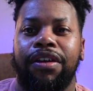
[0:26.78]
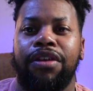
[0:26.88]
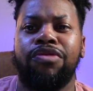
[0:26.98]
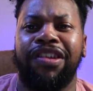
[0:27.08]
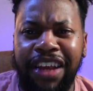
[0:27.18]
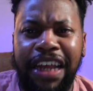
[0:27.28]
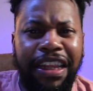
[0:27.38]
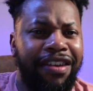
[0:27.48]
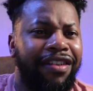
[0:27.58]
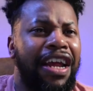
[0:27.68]
And we say
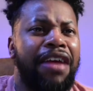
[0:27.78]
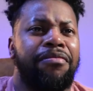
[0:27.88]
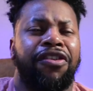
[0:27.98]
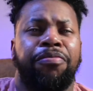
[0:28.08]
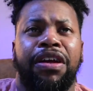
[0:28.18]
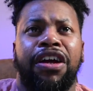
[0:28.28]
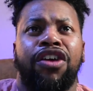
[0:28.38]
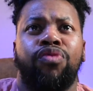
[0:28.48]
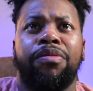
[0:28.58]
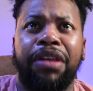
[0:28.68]
these statements
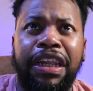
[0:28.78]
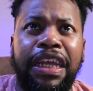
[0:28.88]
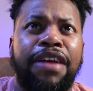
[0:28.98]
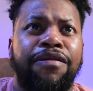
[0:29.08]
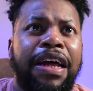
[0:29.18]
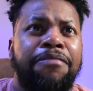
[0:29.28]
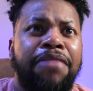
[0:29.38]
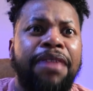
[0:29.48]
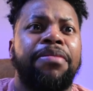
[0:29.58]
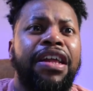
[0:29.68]
because we believe that
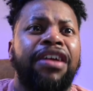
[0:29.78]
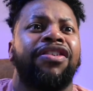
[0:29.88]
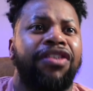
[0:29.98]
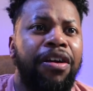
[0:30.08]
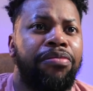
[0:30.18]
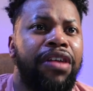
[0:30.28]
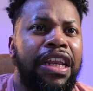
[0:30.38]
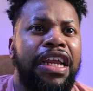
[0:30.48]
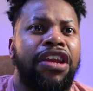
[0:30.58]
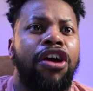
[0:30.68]
maybe there's
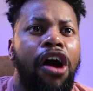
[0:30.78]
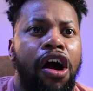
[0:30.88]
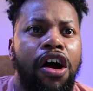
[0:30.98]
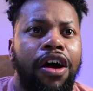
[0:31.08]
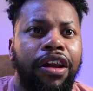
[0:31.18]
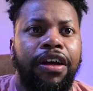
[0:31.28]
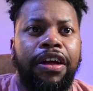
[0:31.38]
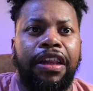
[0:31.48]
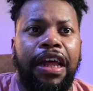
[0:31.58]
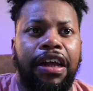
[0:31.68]
something in the heart
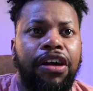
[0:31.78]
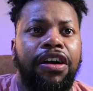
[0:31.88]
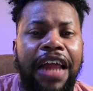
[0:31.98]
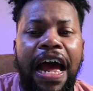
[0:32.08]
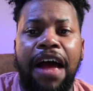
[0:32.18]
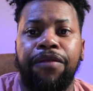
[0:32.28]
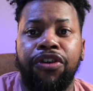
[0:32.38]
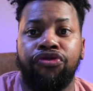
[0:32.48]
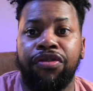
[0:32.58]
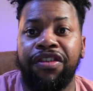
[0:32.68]
that could have
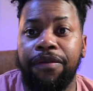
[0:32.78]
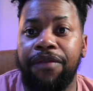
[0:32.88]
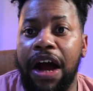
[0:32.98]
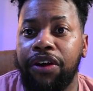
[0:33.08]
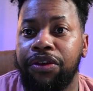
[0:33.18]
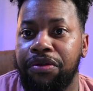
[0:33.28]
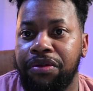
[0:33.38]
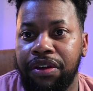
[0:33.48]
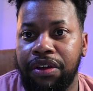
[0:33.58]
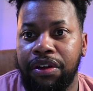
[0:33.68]
intrinsic value,
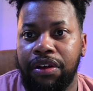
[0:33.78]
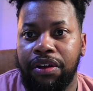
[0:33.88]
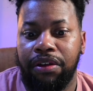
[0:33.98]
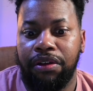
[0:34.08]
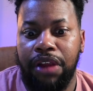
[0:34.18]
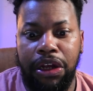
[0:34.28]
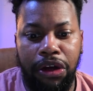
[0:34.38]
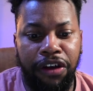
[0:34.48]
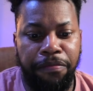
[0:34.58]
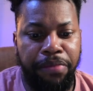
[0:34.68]
that
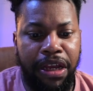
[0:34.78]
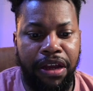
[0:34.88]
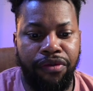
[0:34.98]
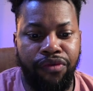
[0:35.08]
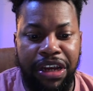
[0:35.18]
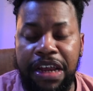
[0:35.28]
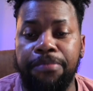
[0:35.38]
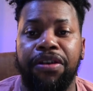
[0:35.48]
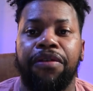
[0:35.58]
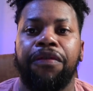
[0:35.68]
could be
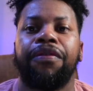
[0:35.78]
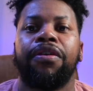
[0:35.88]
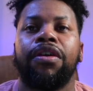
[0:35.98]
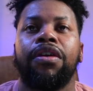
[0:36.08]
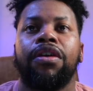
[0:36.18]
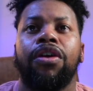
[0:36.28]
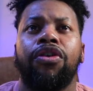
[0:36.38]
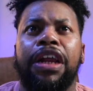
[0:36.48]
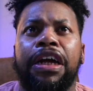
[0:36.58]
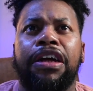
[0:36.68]
redemptive,
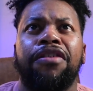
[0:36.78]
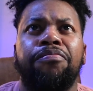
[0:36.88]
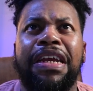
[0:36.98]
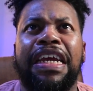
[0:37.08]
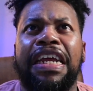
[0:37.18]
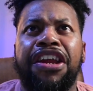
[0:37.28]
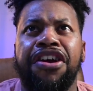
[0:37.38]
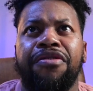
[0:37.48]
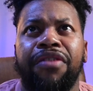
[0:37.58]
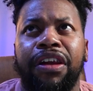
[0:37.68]
or that could be
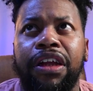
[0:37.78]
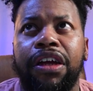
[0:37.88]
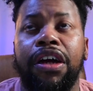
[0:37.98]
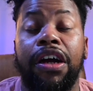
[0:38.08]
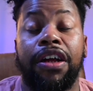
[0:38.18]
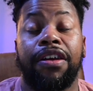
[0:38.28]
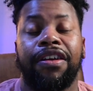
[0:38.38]
inherently good.